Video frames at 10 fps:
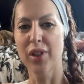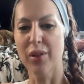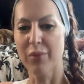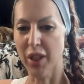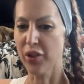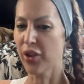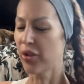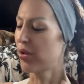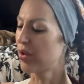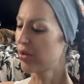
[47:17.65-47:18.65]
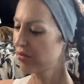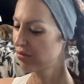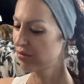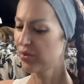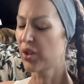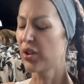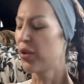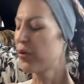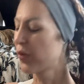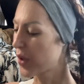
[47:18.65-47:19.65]
dimensional,
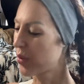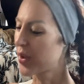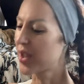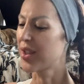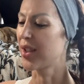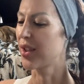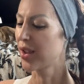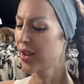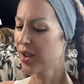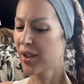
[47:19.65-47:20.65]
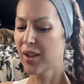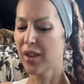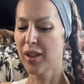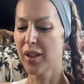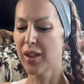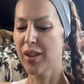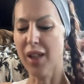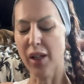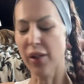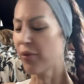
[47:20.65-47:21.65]
low frequency
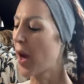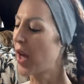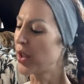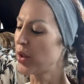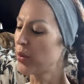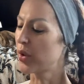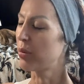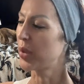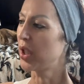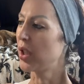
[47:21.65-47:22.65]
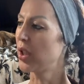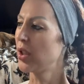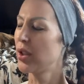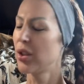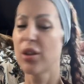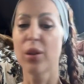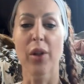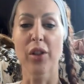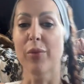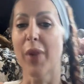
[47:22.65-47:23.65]
state of mind would be to
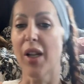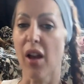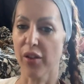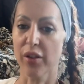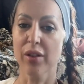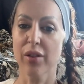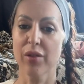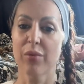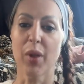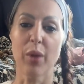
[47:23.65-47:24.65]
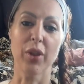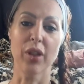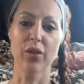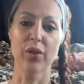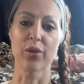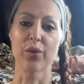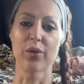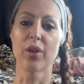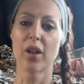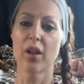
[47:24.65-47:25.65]
undermine others, maybe to